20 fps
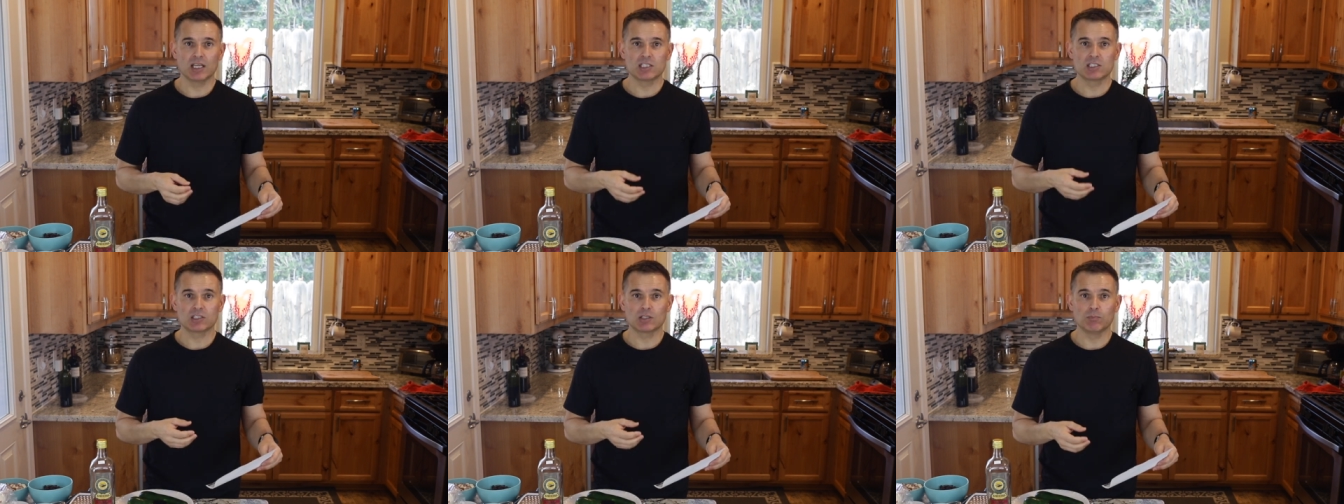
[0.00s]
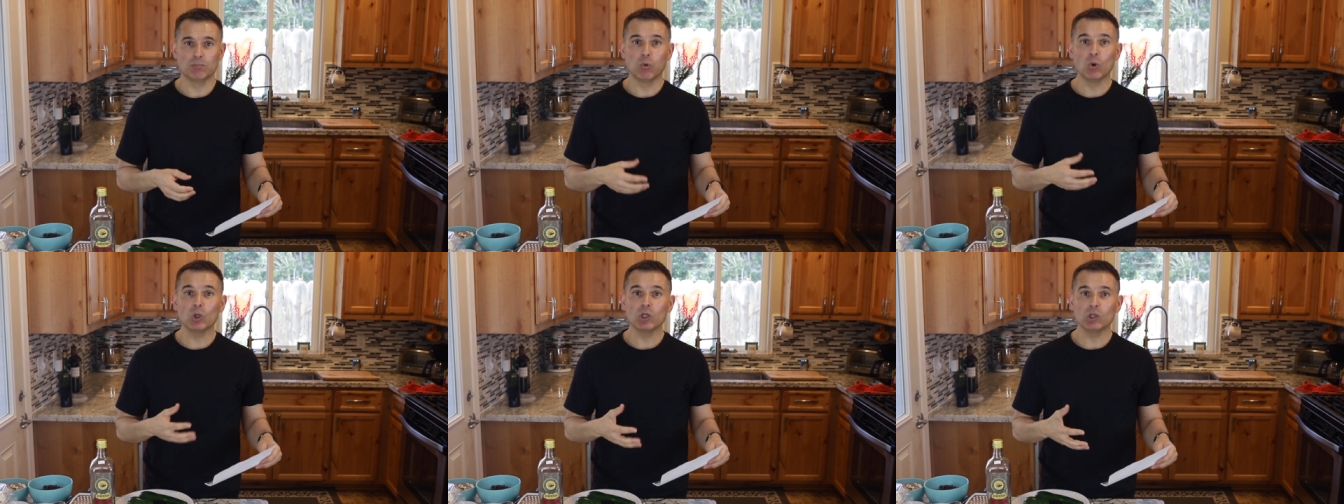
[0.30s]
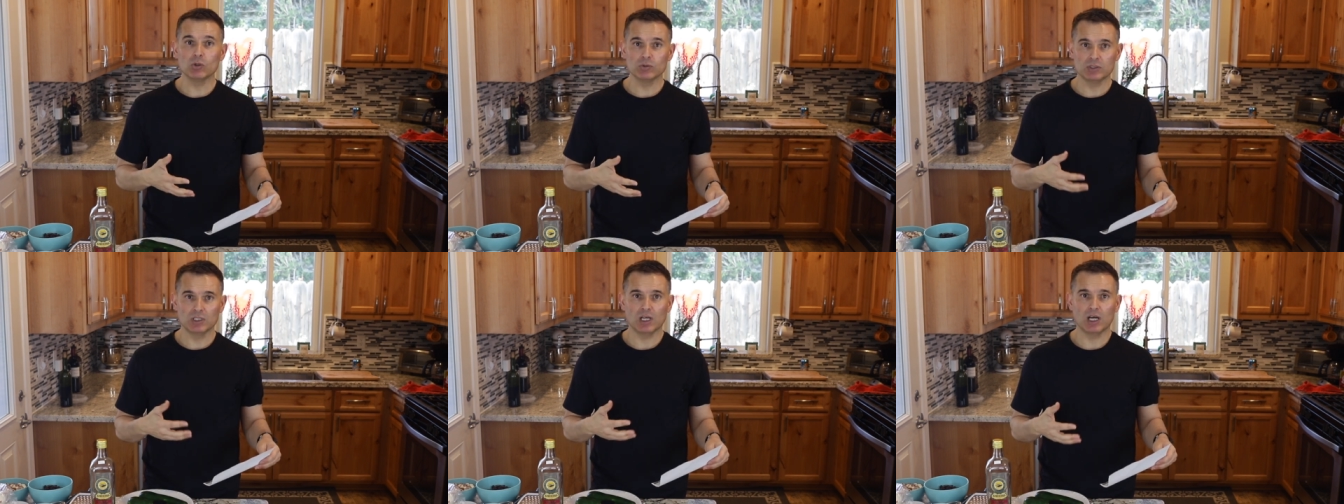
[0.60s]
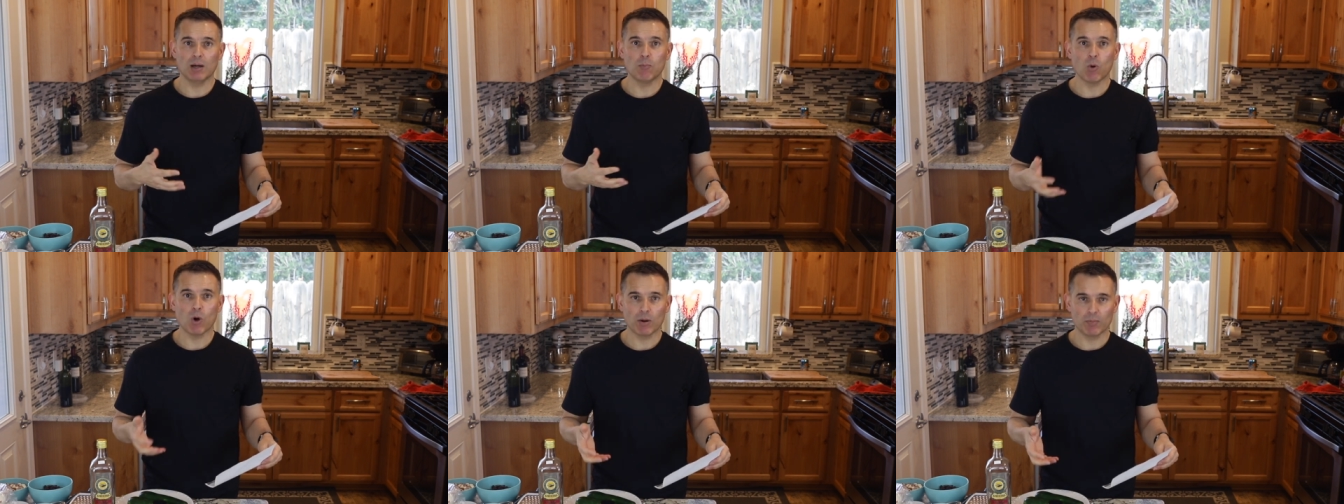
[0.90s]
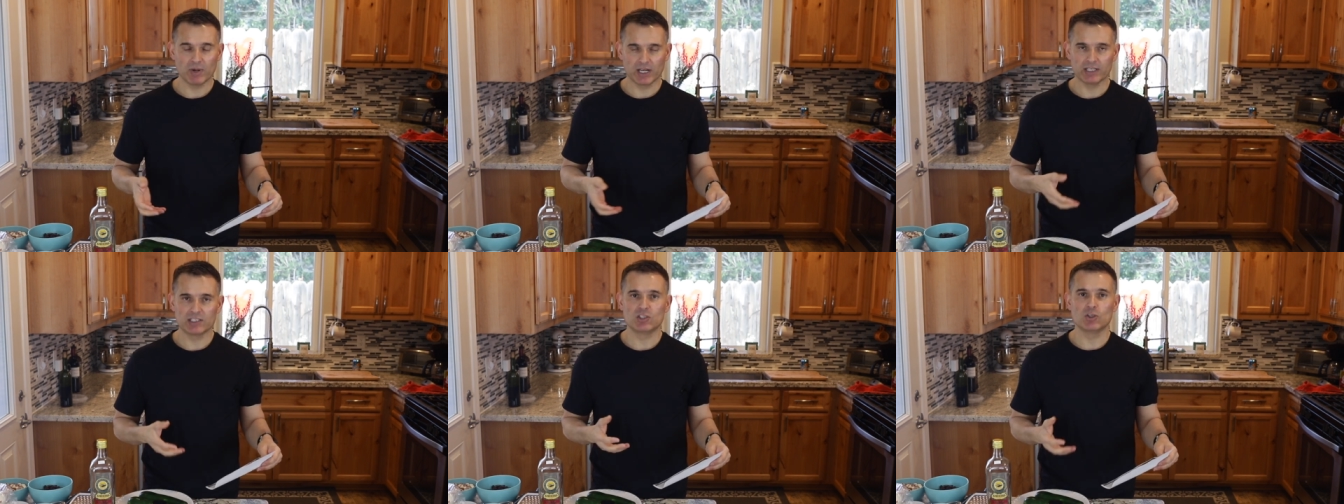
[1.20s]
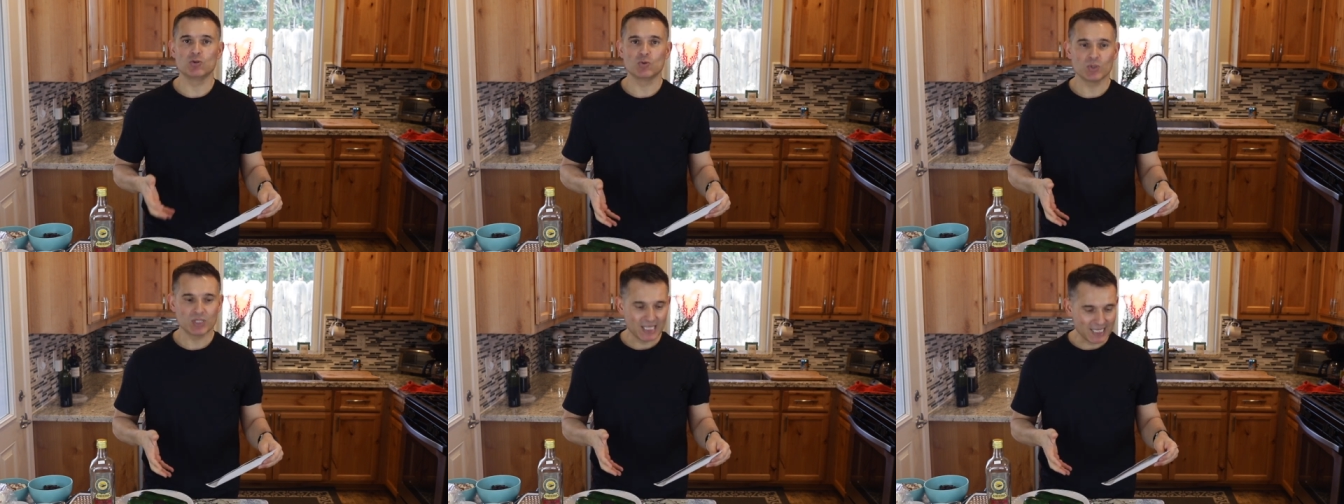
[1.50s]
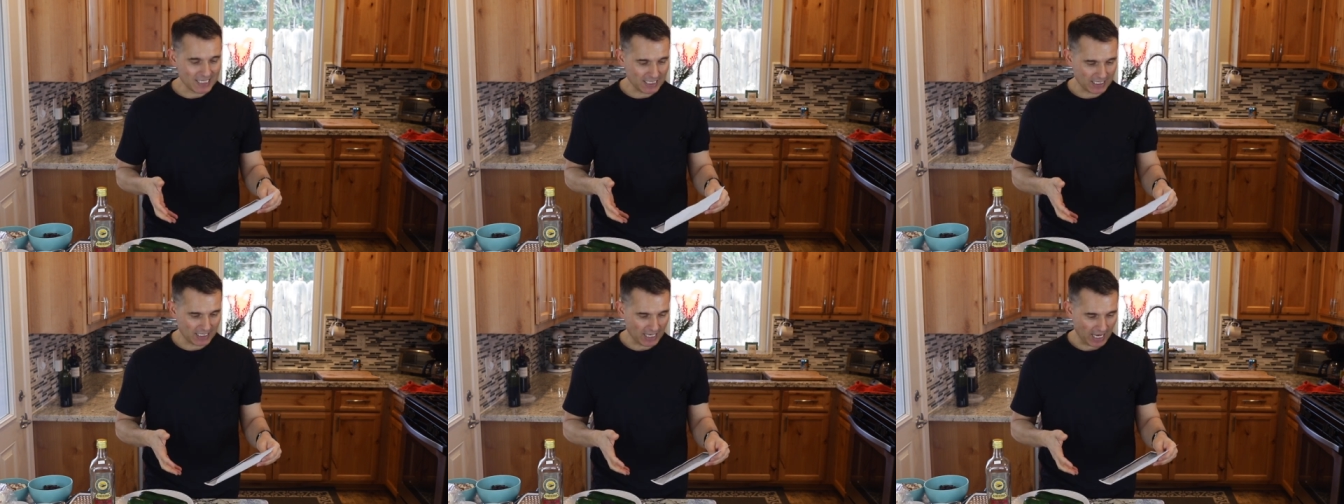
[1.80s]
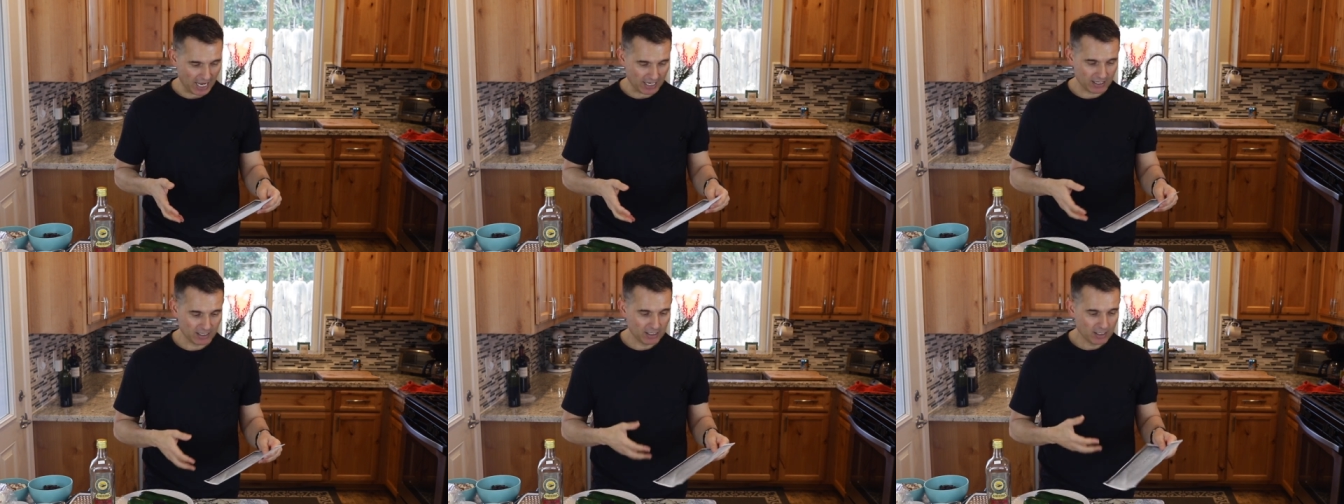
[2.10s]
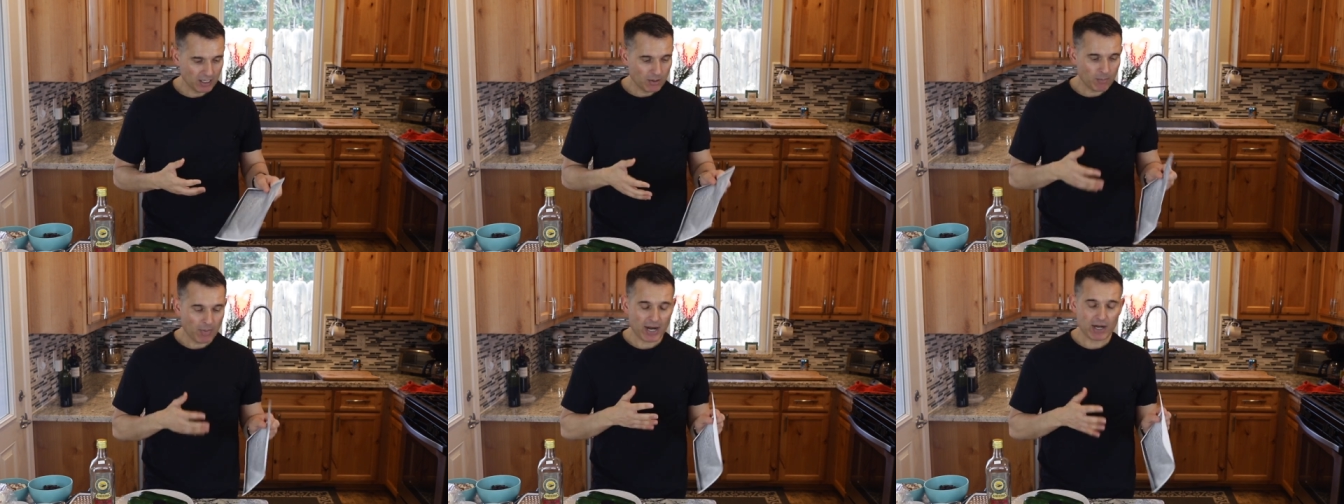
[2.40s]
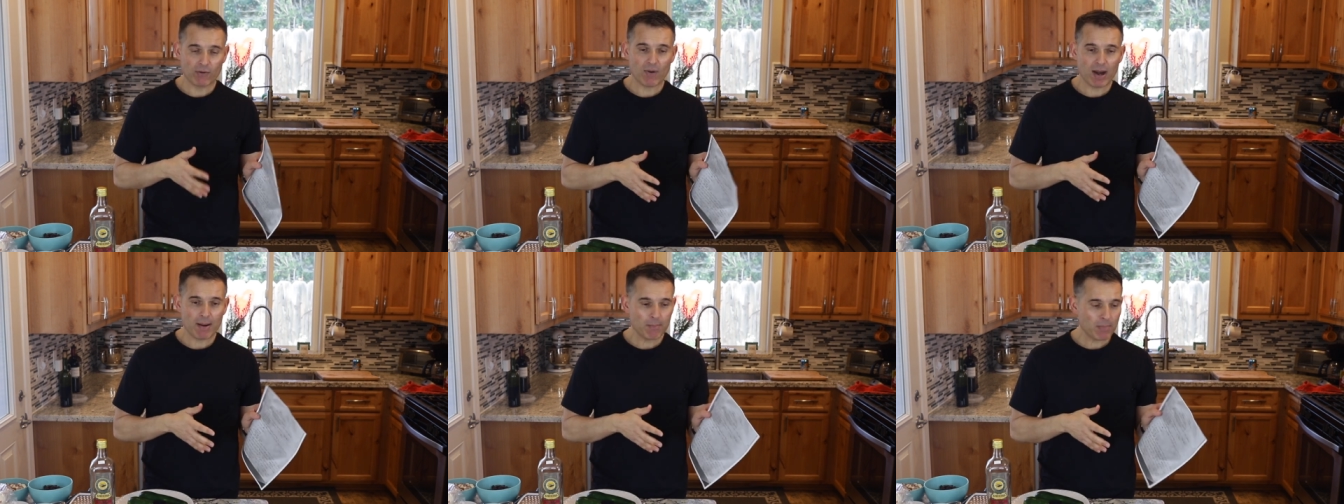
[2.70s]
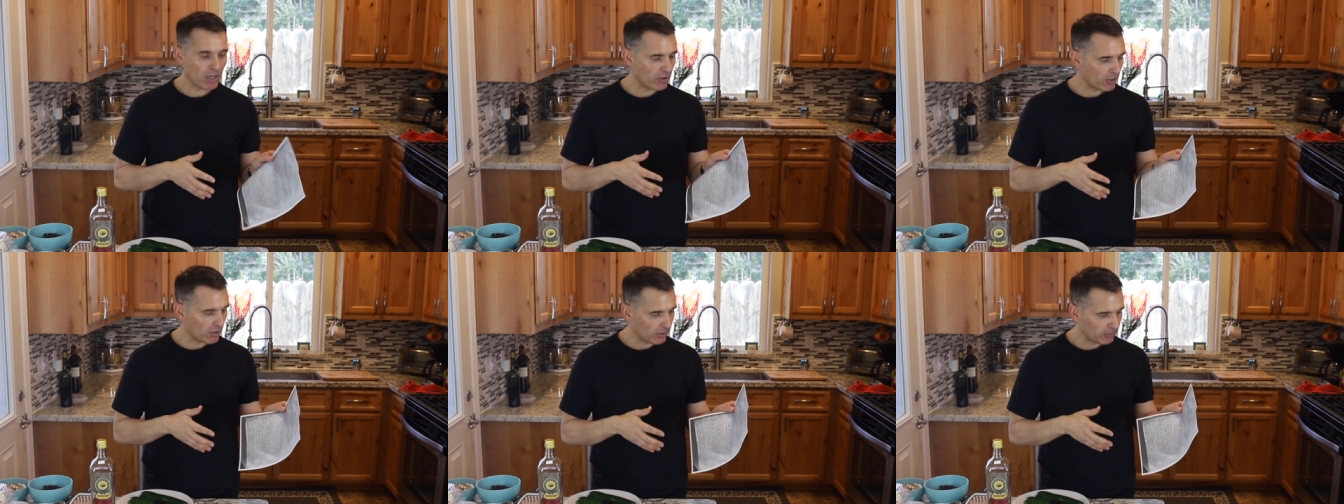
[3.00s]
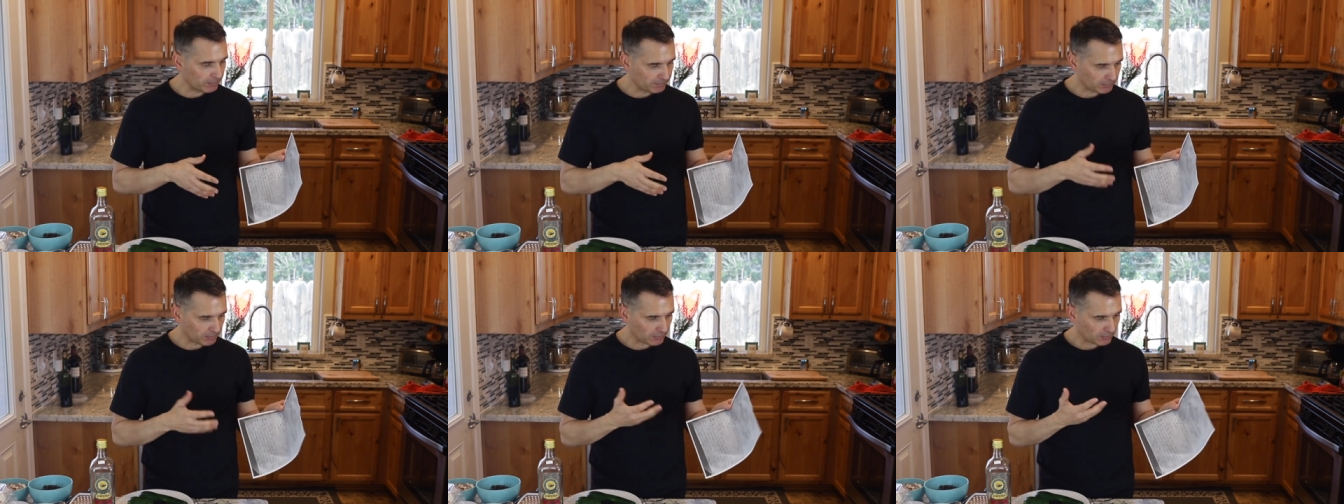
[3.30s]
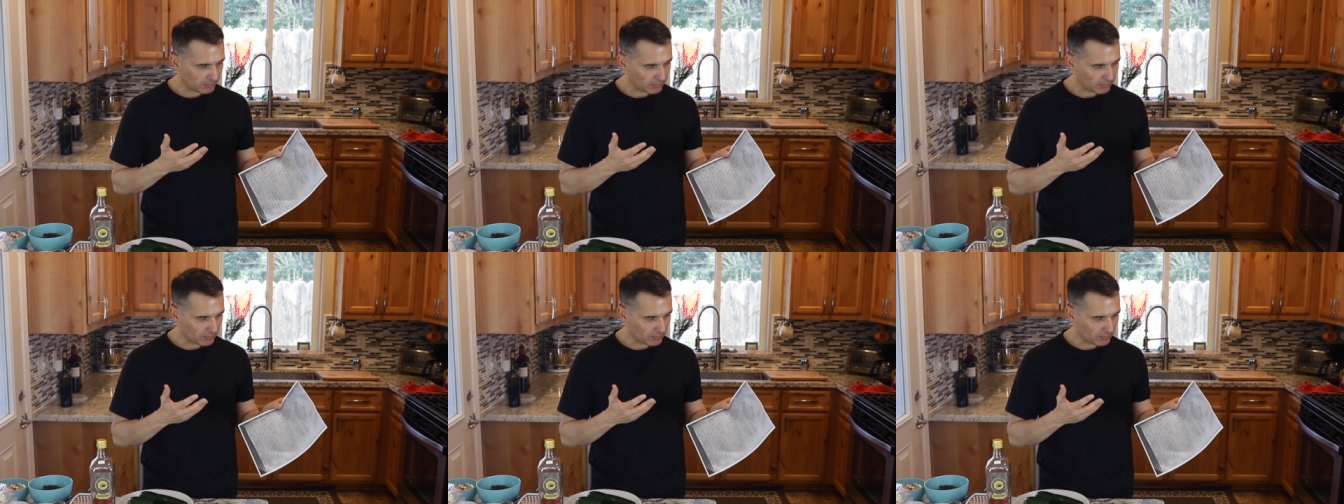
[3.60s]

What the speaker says: It's Bolo de Cougette. It's a zucchini cake. My grandmother,